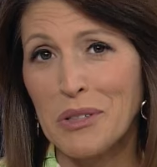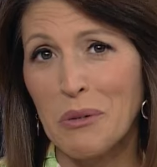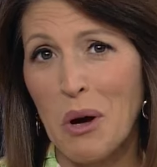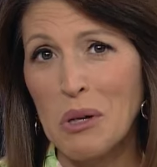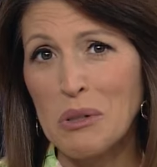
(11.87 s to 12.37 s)

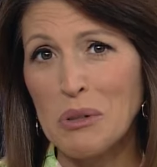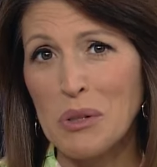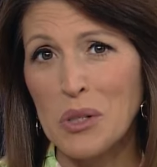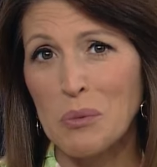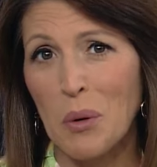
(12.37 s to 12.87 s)
So, all new
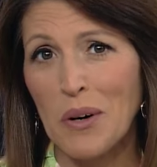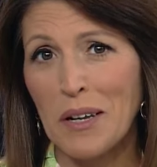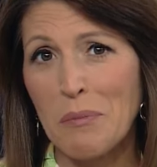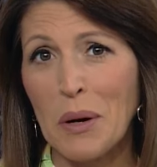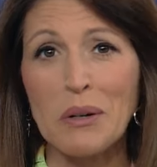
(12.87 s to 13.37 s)
this
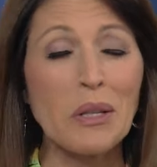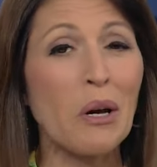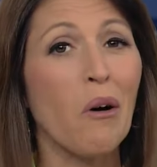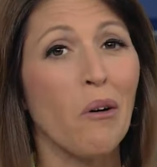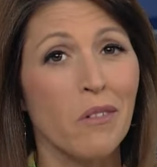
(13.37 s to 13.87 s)
morning, Beret
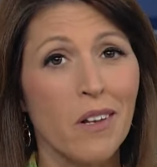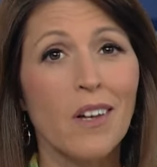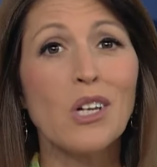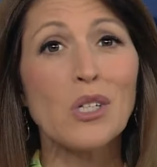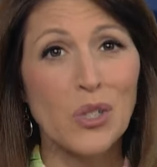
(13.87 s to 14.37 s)
Leone
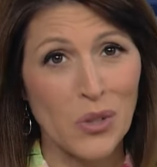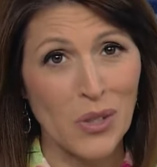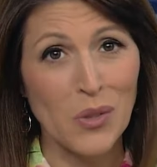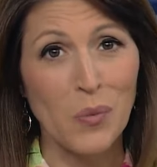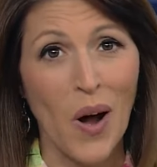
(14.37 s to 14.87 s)

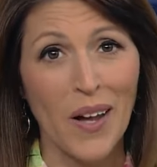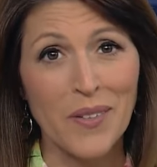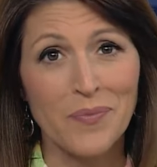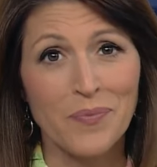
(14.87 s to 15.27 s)
shows us why.